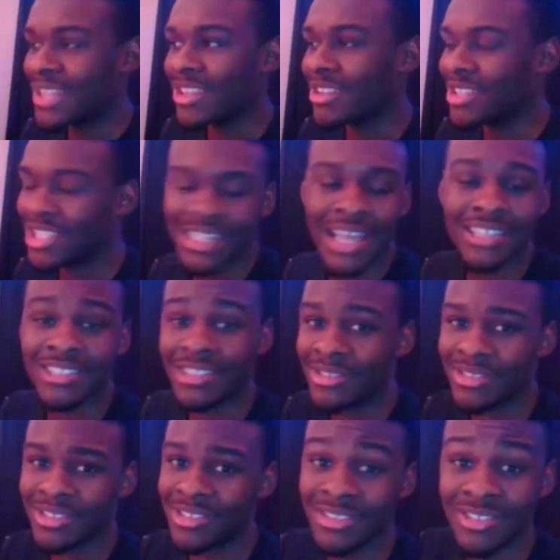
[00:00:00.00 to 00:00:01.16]
I thought
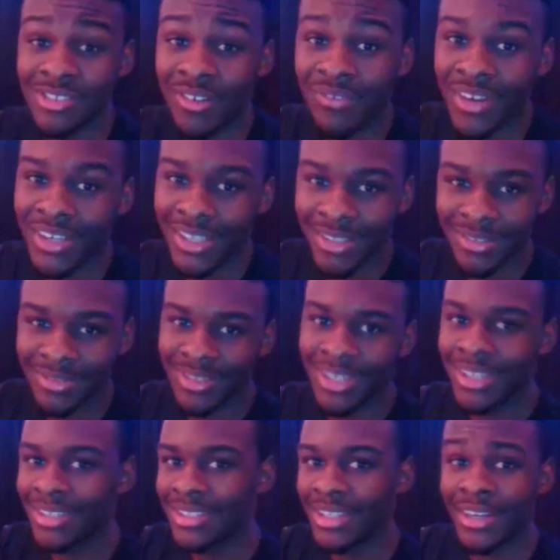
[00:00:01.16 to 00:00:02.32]
this is just so funny.
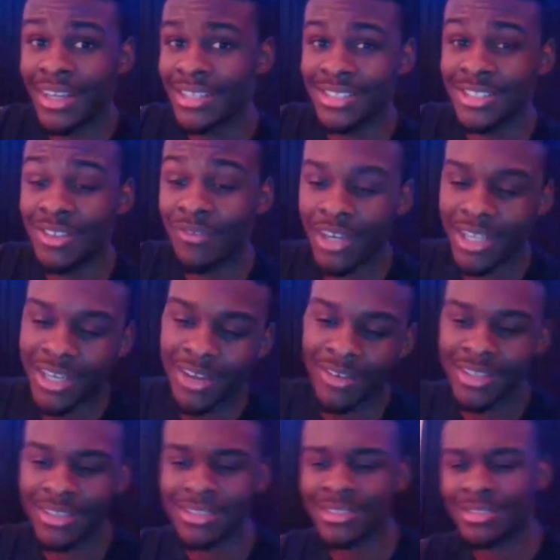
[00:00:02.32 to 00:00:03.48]
The internet is just so funny
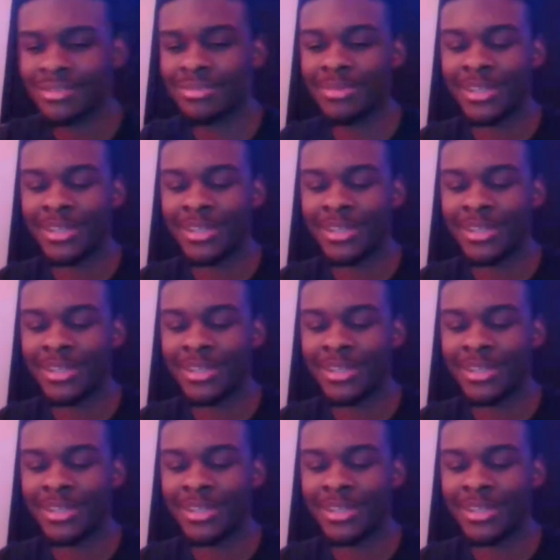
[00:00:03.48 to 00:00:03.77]
nowadays.